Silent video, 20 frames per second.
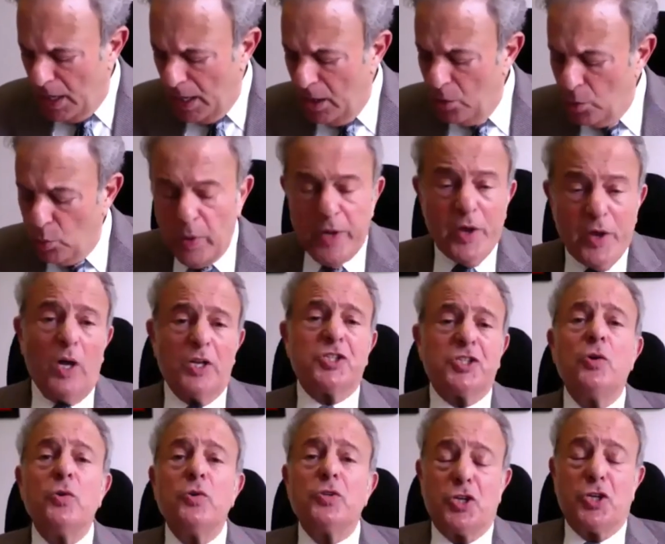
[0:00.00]
We
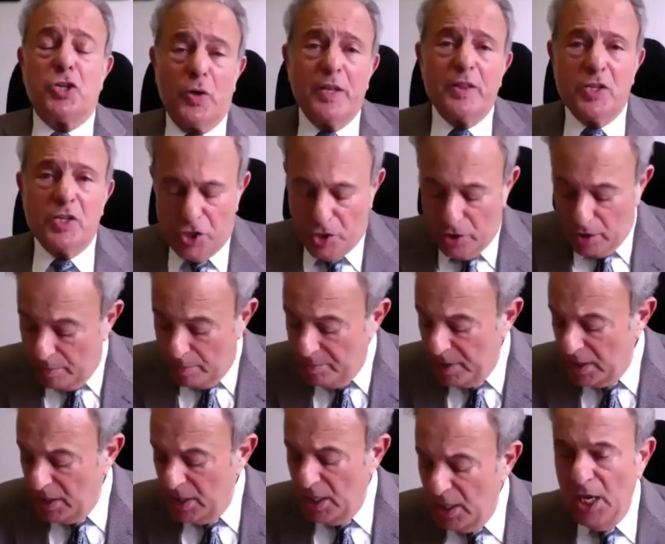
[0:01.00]
also, during the term,
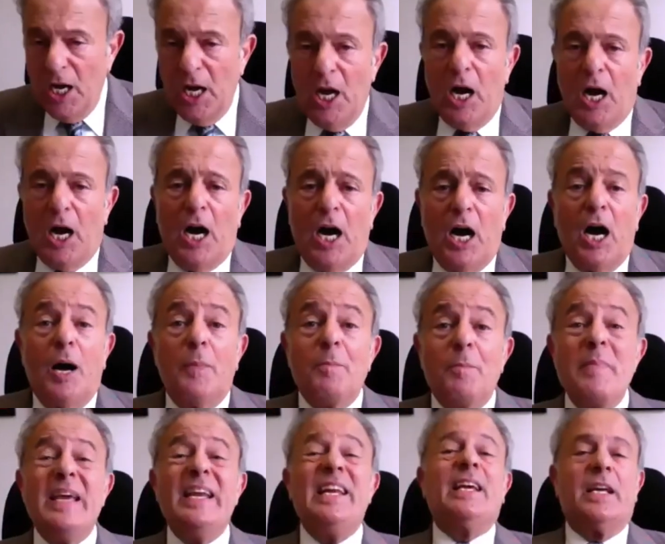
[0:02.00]

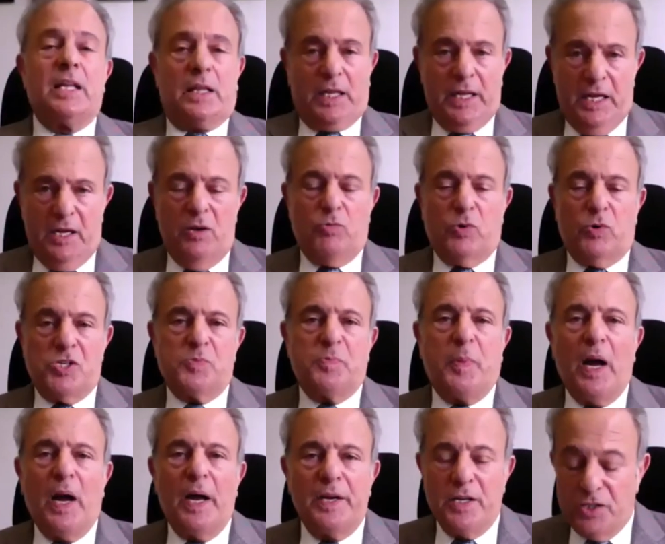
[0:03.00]
immediately
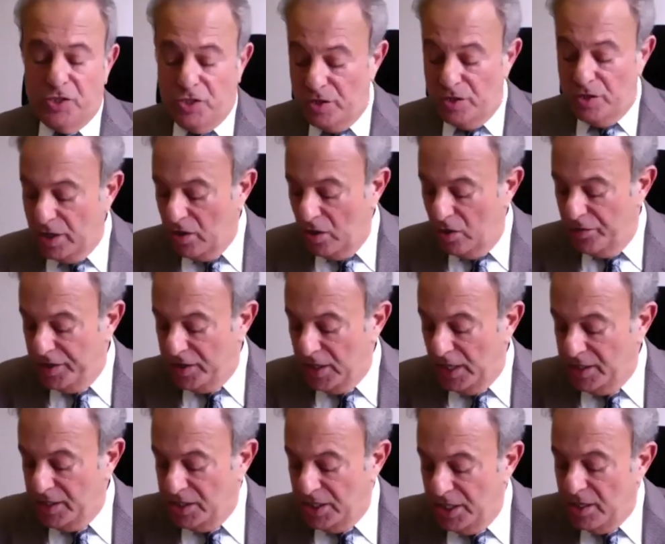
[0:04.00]
responded to the
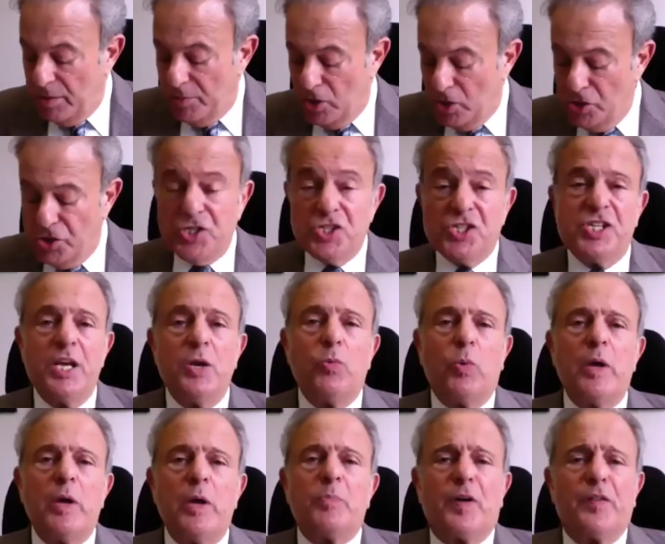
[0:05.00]
COVID-19 emergency.
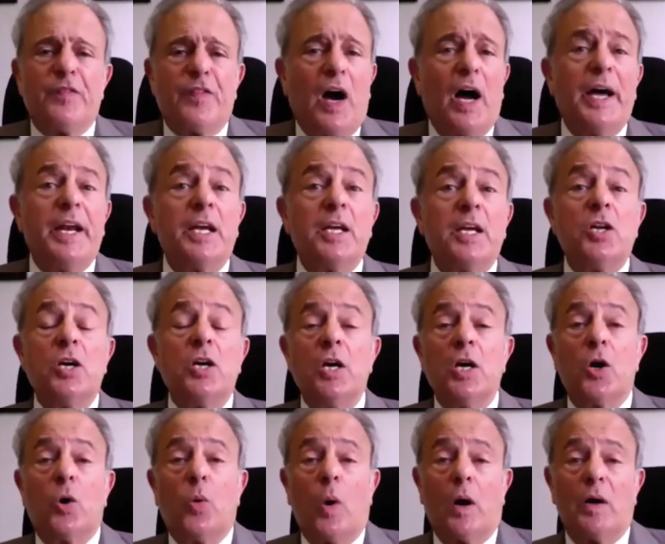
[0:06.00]
We provided
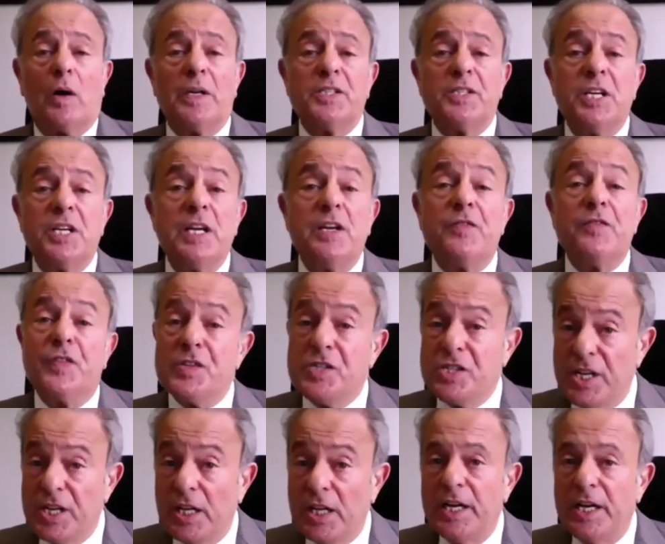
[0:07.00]
quarantine
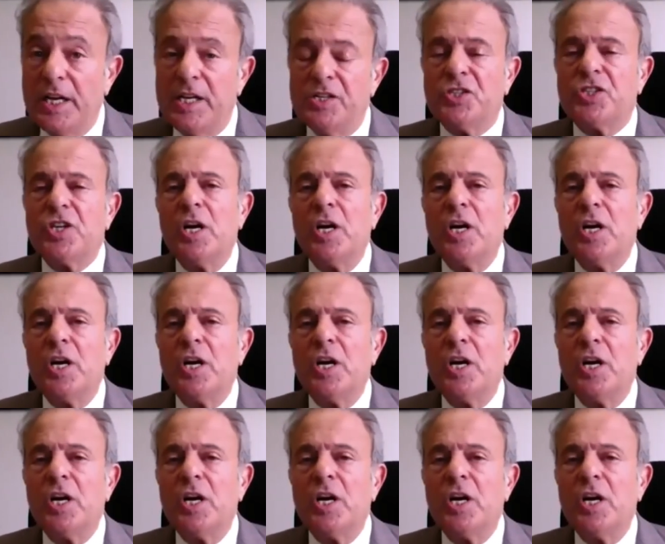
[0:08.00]
facilities